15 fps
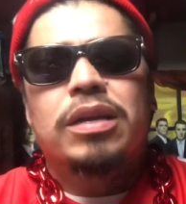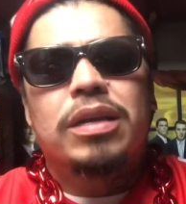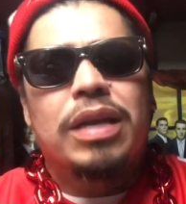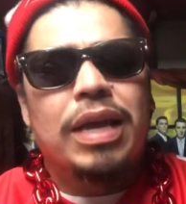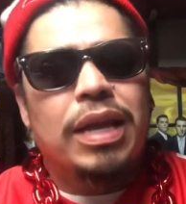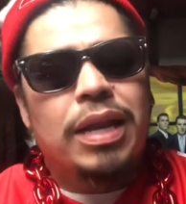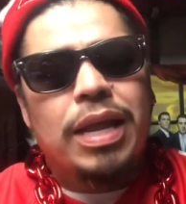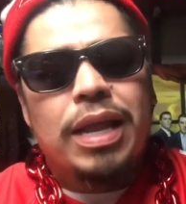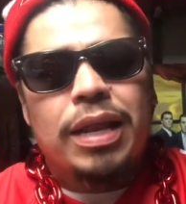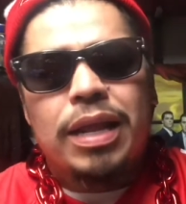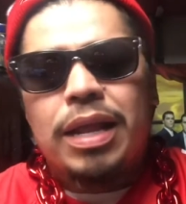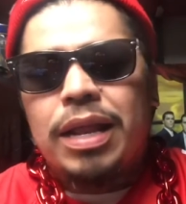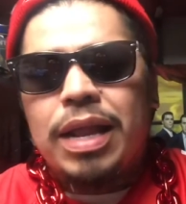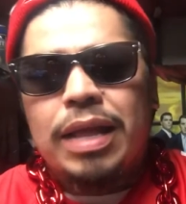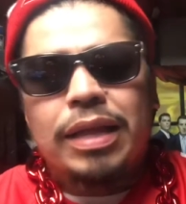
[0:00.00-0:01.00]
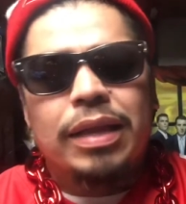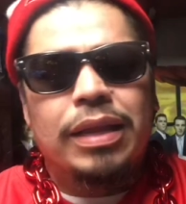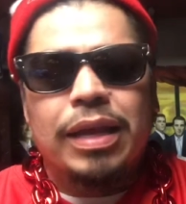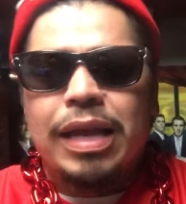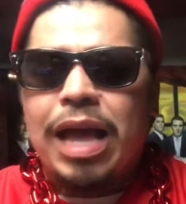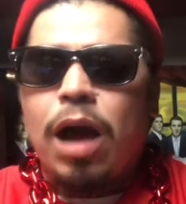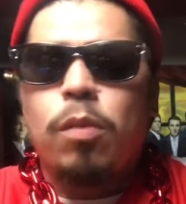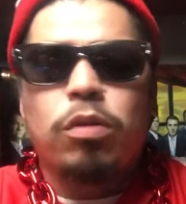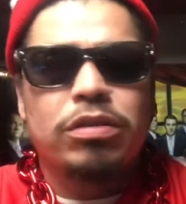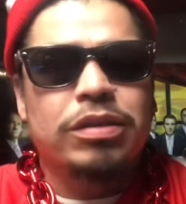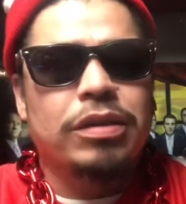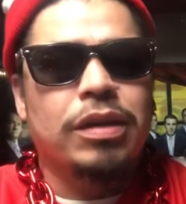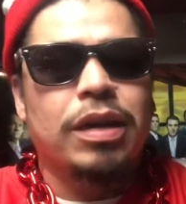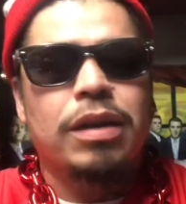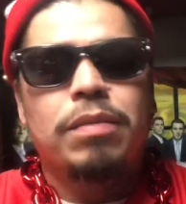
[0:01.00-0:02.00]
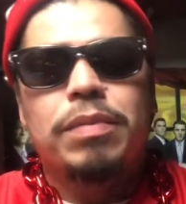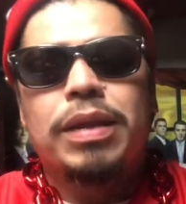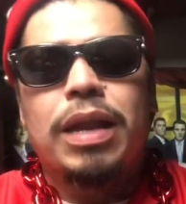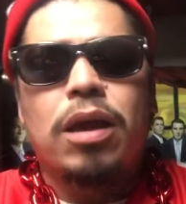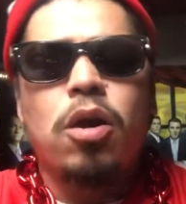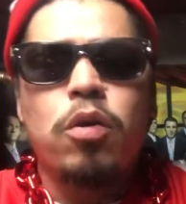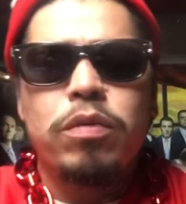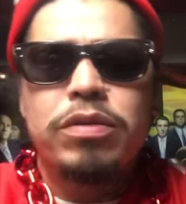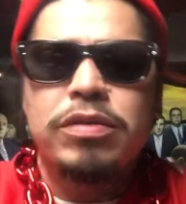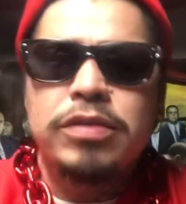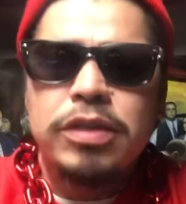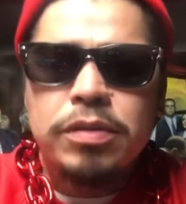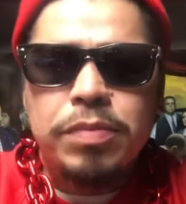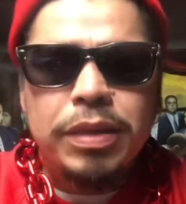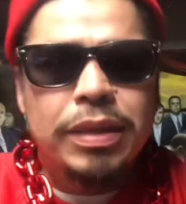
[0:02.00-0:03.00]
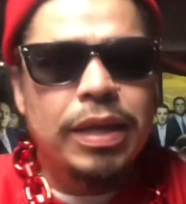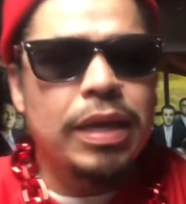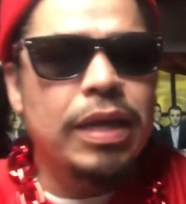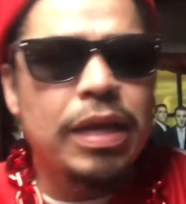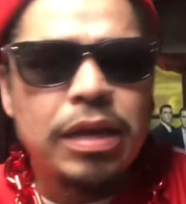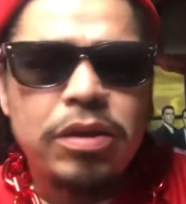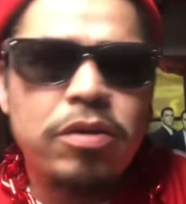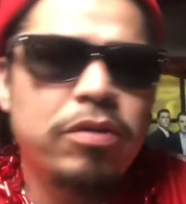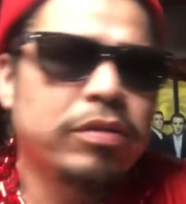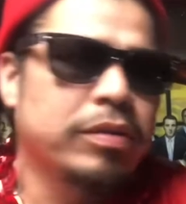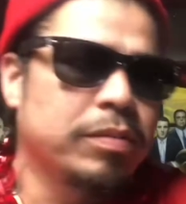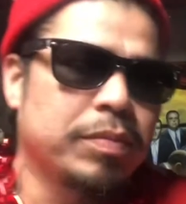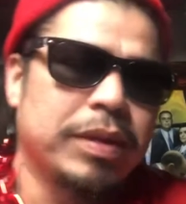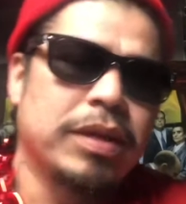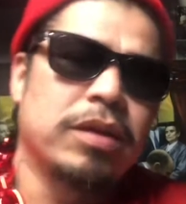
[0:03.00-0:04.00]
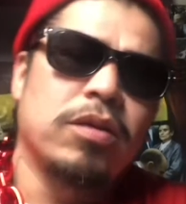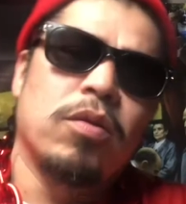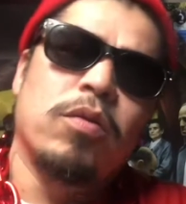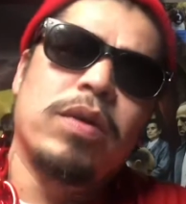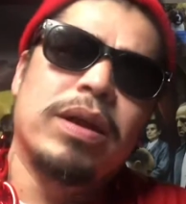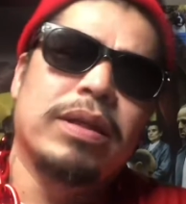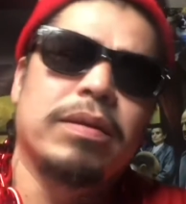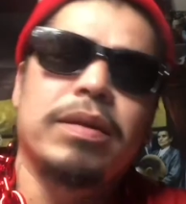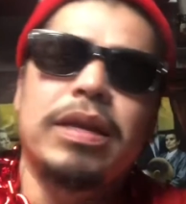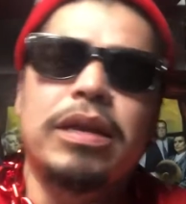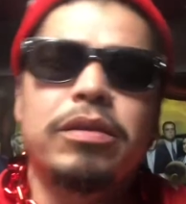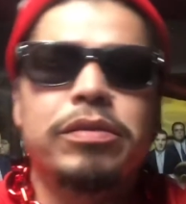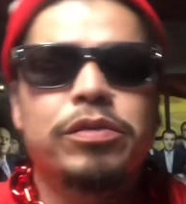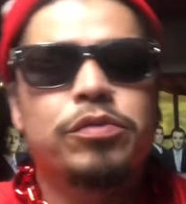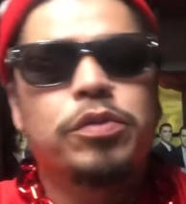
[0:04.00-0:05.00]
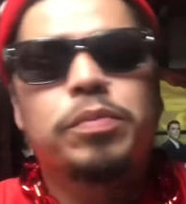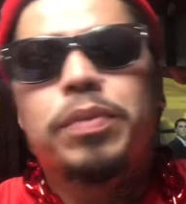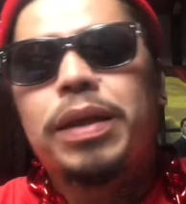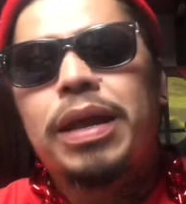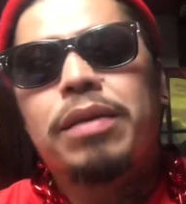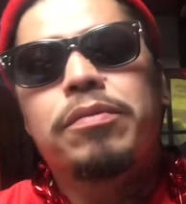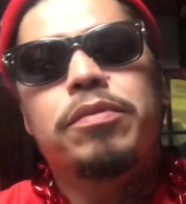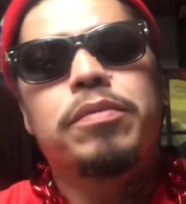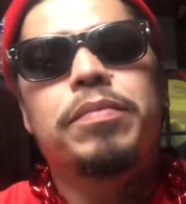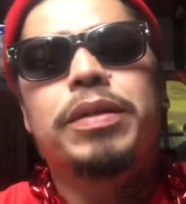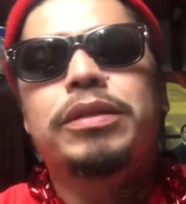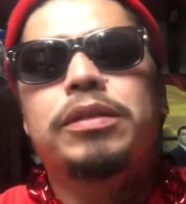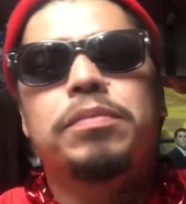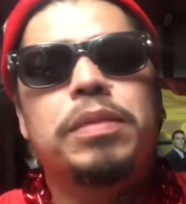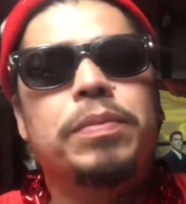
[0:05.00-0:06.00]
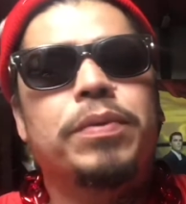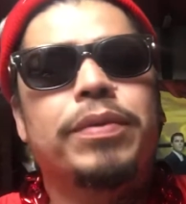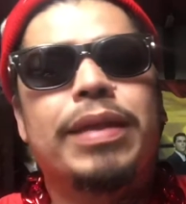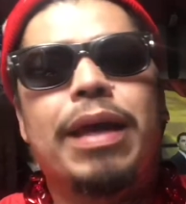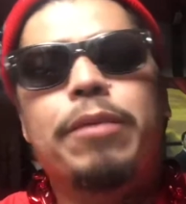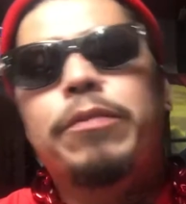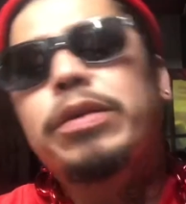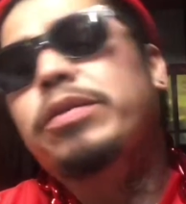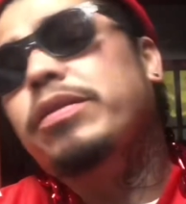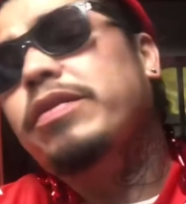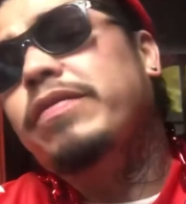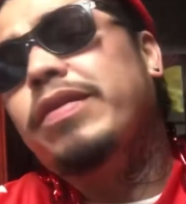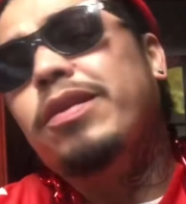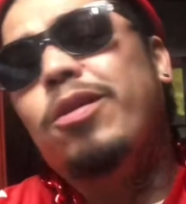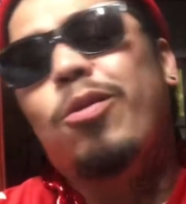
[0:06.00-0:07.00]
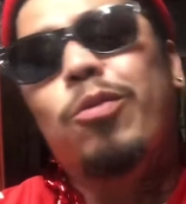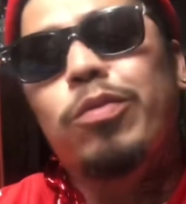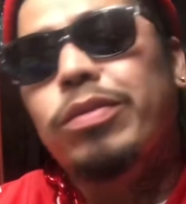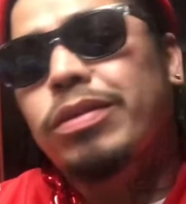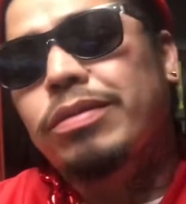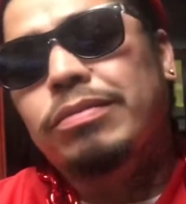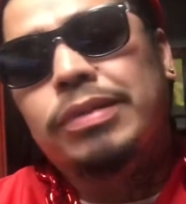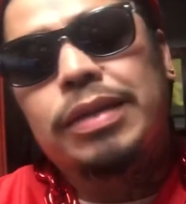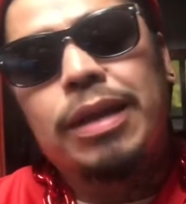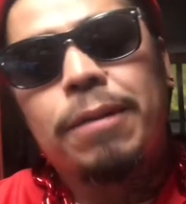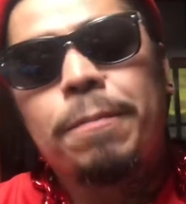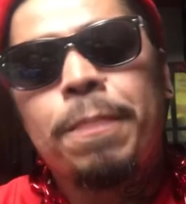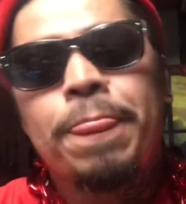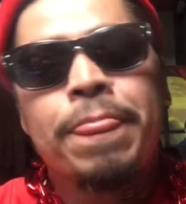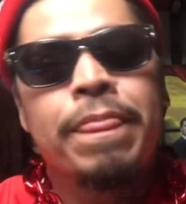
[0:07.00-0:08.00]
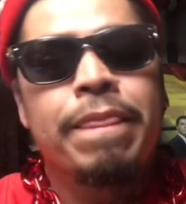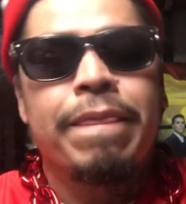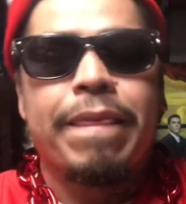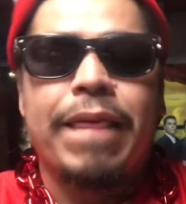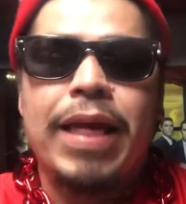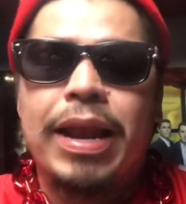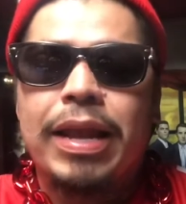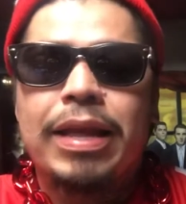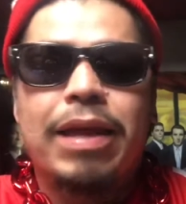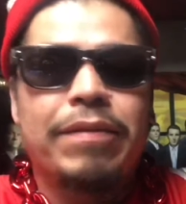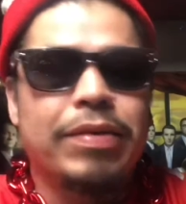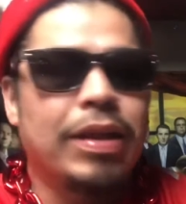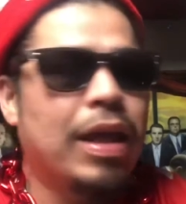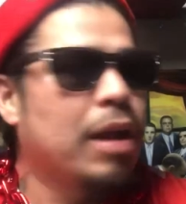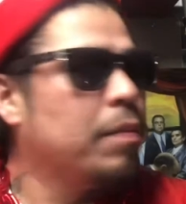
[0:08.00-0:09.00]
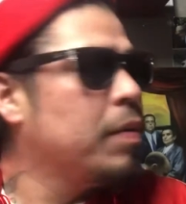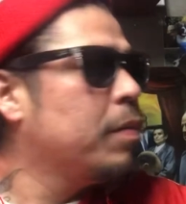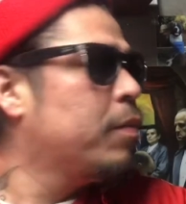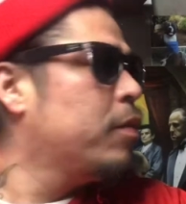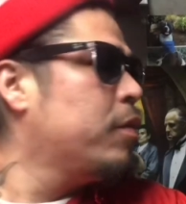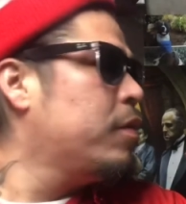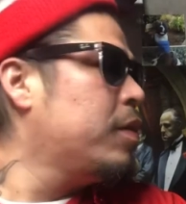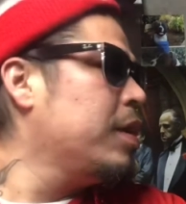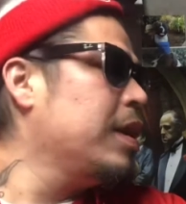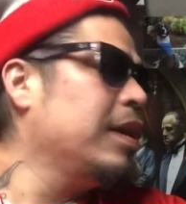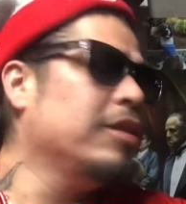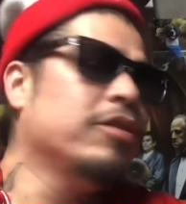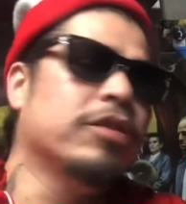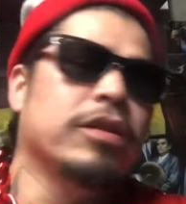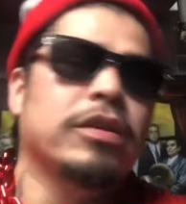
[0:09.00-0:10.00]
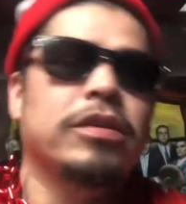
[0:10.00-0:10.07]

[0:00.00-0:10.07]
And I think the Cowboys are going to be like, oh, we just beat the Eagles. But you know what? The Eagles were playing with a bunch of people that we don't even know. You know what I'm saying? And they have a lot of people who are injured.